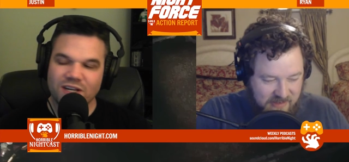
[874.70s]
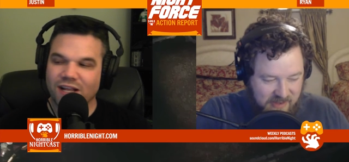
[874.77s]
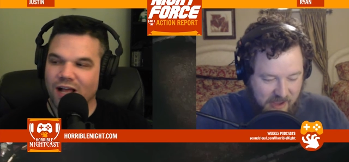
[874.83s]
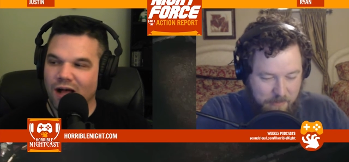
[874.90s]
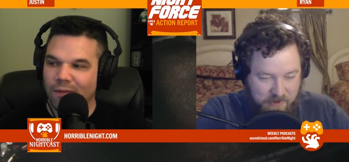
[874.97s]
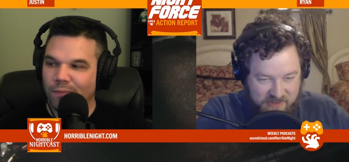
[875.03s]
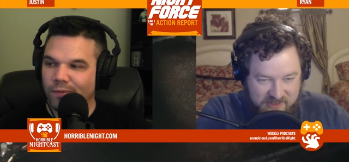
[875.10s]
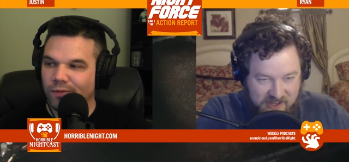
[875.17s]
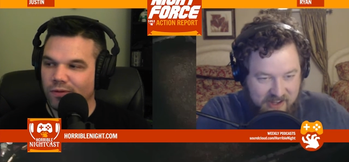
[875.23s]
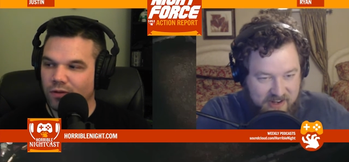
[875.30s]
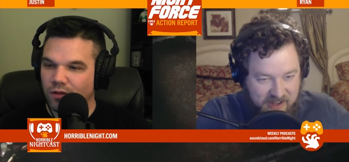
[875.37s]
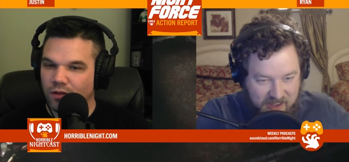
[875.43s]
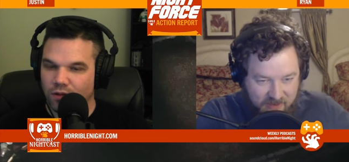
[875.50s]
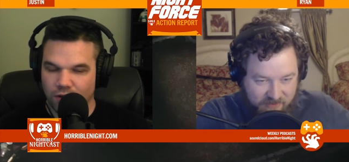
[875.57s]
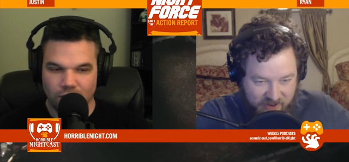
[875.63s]
Speaker 1: episodic
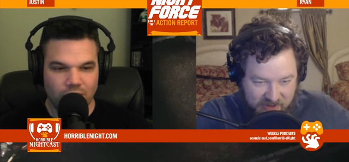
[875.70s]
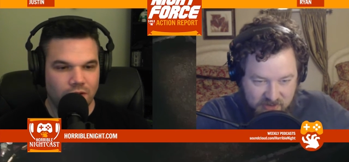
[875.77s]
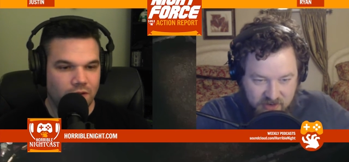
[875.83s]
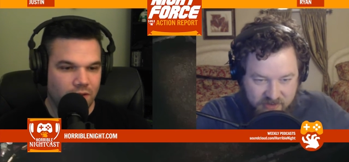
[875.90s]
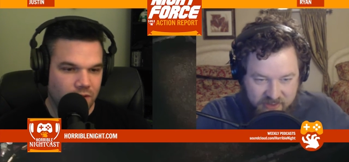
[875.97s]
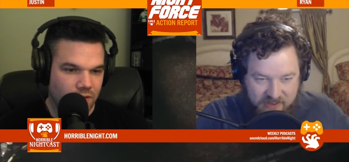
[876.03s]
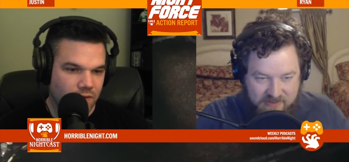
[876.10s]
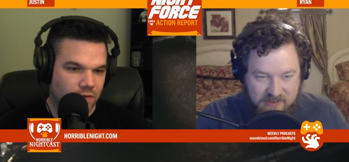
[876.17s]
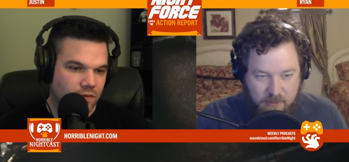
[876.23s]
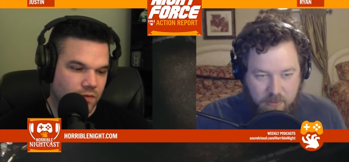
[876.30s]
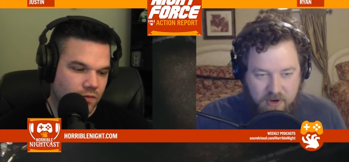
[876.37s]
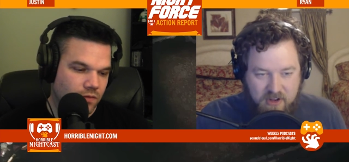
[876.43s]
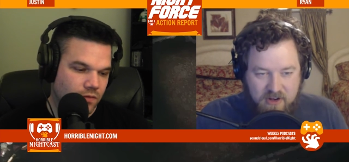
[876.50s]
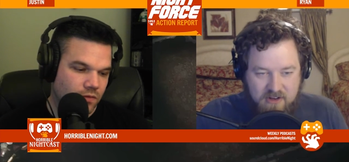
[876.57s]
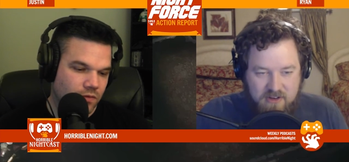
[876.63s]
Speaker 2: couple... adventure things that we're
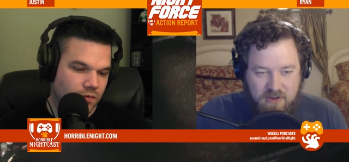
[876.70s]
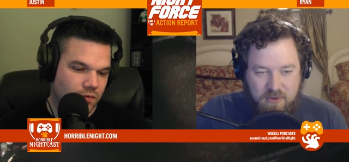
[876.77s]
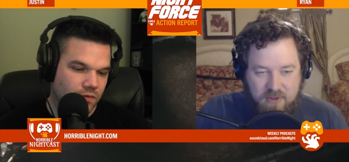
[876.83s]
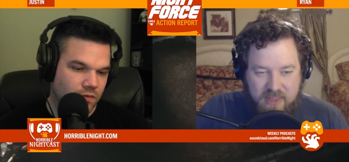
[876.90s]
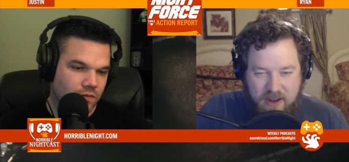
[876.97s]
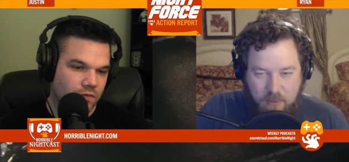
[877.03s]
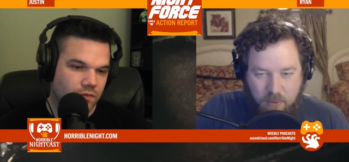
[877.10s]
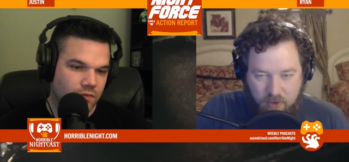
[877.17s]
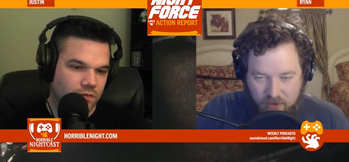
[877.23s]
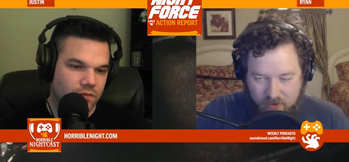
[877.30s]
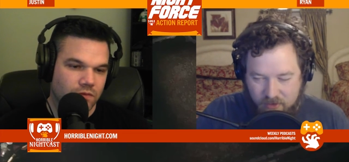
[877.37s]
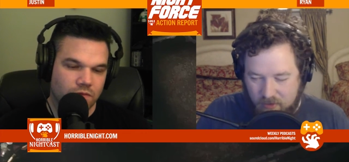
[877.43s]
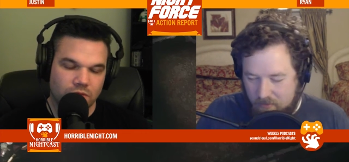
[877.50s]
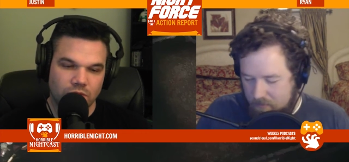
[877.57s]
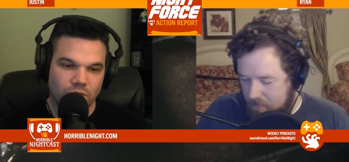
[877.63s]
going to do in that world
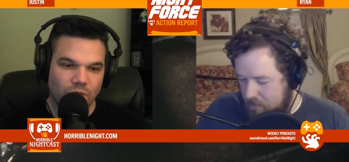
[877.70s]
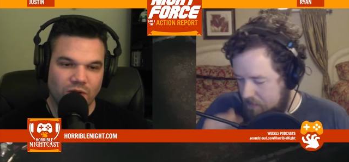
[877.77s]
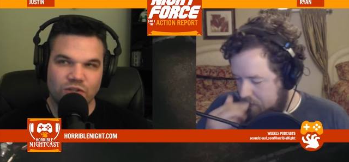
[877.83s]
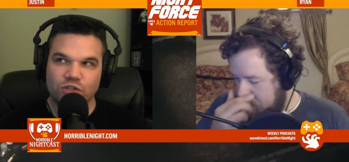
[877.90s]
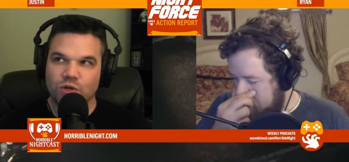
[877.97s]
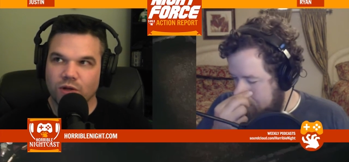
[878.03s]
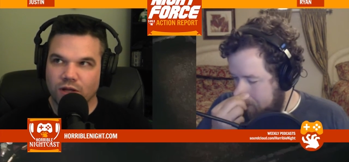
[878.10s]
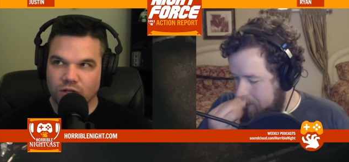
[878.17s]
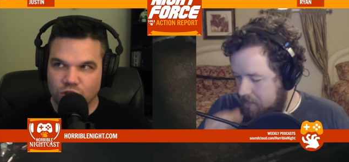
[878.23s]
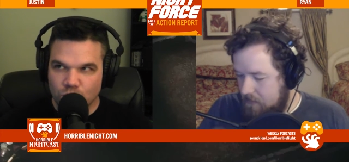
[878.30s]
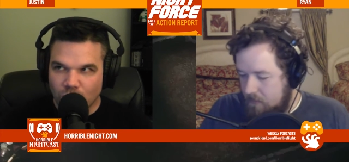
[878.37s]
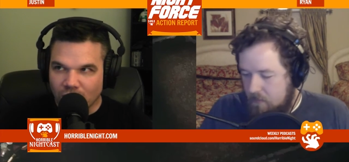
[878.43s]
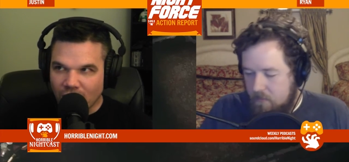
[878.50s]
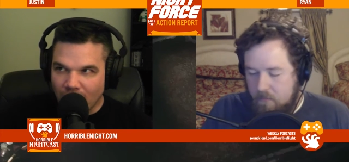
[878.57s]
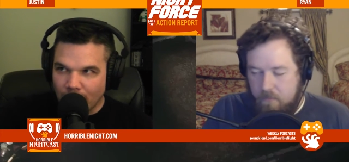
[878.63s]
why don't you do
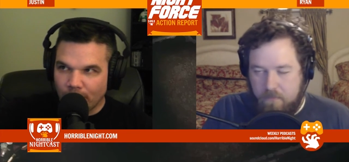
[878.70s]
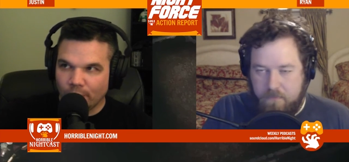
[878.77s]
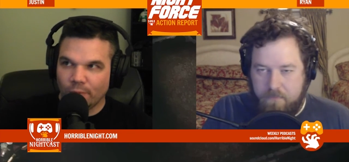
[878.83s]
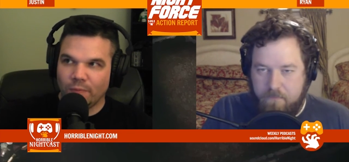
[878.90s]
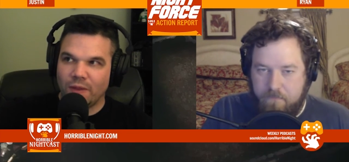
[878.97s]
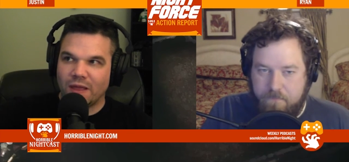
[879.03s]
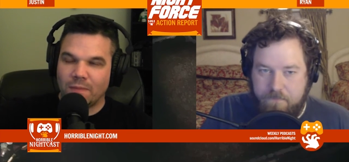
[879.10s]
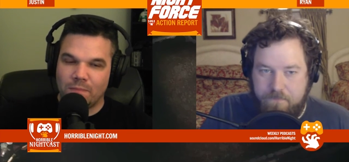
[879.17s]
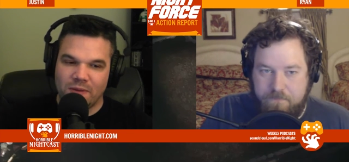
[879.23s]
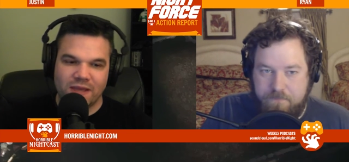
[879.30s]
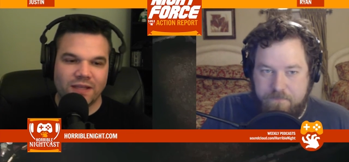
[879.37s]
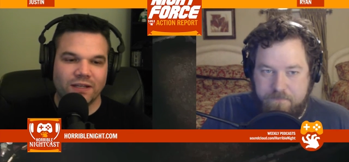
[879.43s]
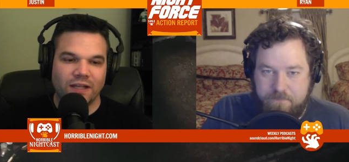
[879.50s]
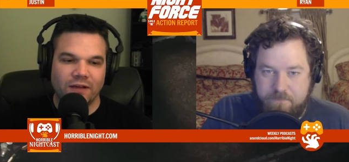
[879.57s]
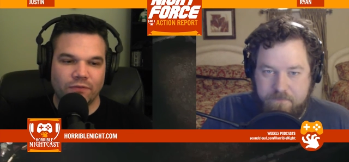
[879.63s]
a couple like B
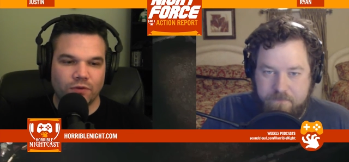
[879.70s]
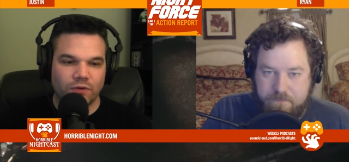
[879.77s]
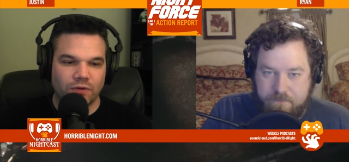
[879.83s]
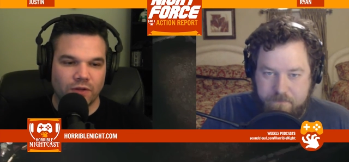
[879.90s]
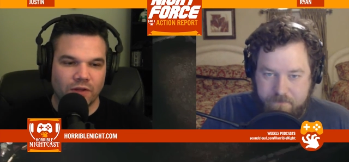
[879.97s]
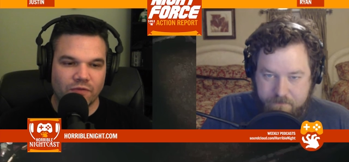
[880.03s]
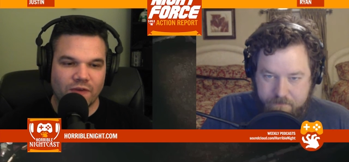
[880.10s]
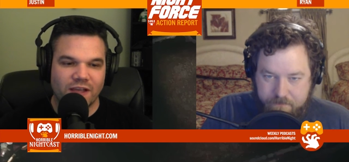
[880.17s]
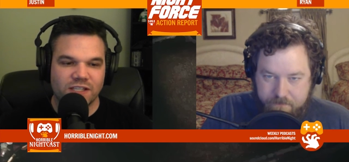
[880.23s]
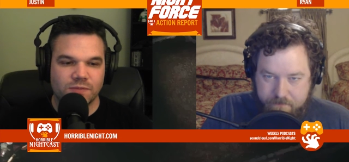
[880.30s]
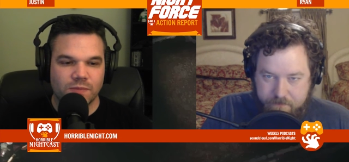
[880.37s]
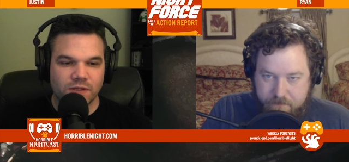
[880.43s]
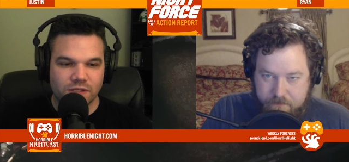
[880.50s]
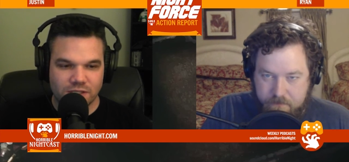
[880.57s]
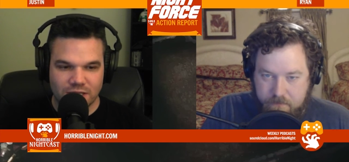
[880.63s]
level
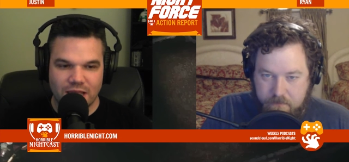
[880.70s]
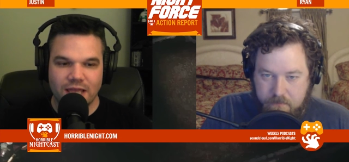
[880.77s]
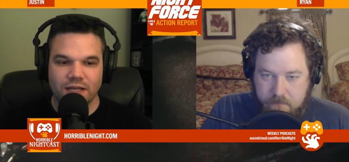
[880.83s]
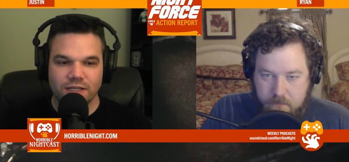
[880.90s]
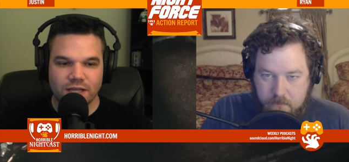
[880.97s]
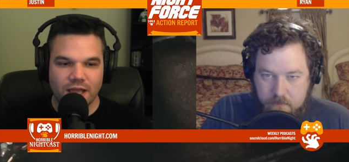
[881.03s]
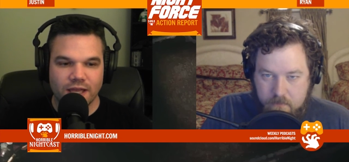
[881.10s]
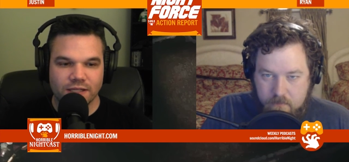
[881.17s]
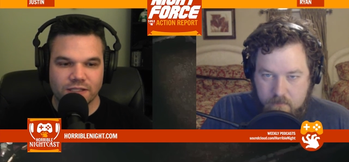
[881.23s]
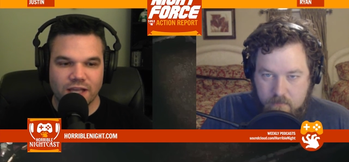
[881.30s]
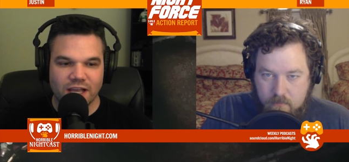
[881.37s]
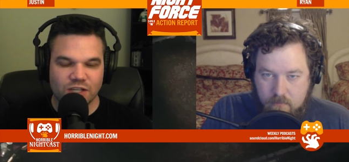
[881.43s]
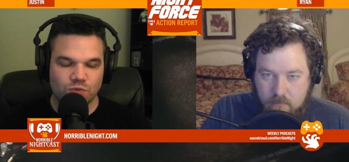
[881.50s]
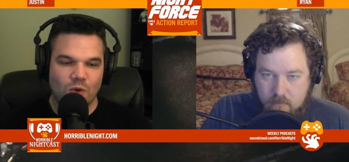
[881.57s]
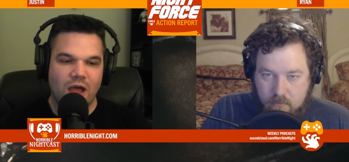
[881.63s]
investments in Deus
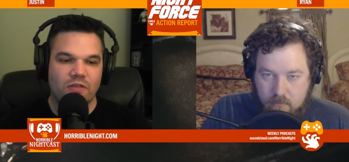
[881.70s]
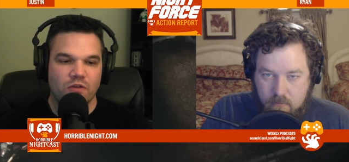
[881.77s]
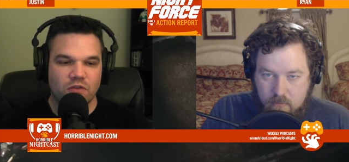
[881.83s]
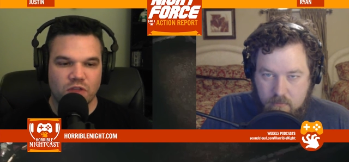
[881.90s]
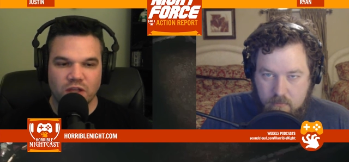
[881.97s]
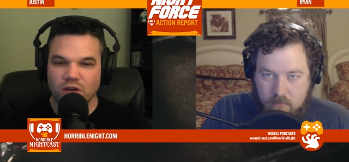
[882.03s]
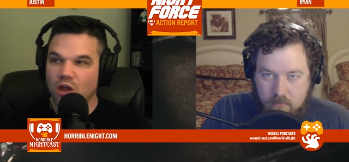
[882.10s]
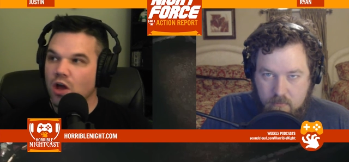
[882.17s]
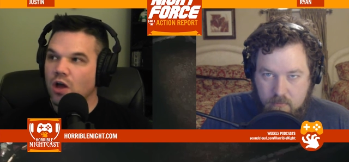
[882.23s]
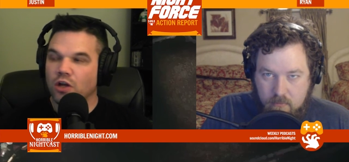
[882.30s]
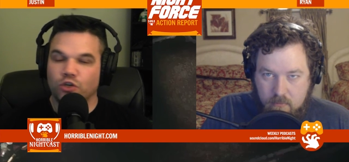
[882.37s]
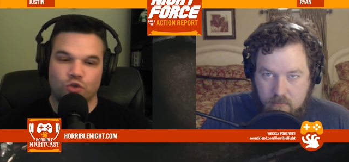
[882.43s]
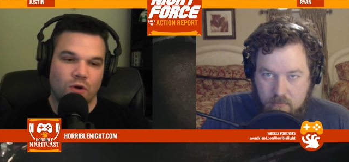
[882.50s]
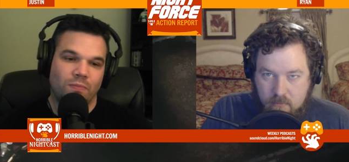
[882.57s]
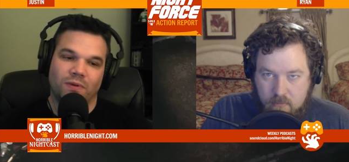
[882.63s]
Ex rather than
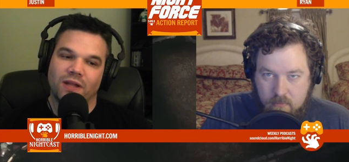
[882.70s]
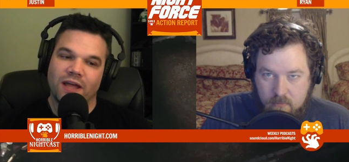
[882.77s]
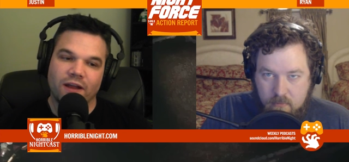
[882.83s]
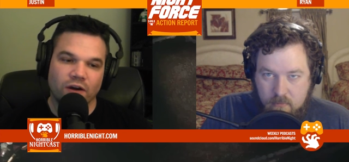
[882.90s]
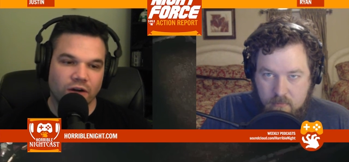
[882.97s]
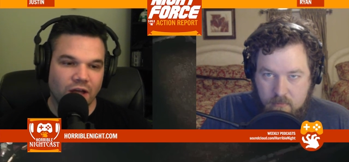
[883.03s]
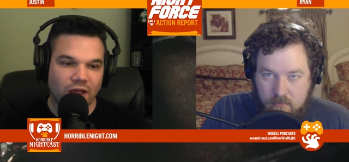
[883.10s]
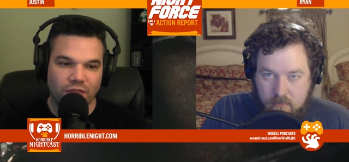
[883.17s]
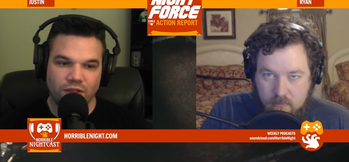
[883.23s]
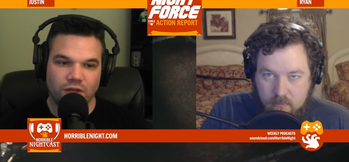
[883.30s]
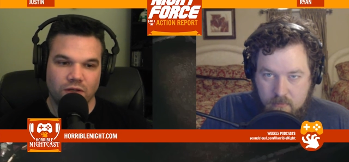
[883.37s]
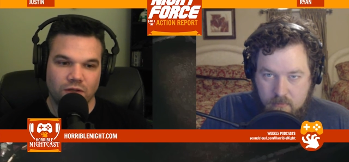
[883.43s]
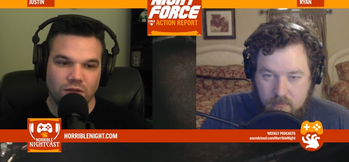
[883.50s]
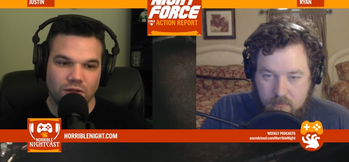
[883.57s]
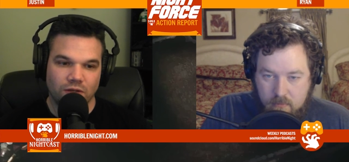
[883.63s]
AAA or nothing?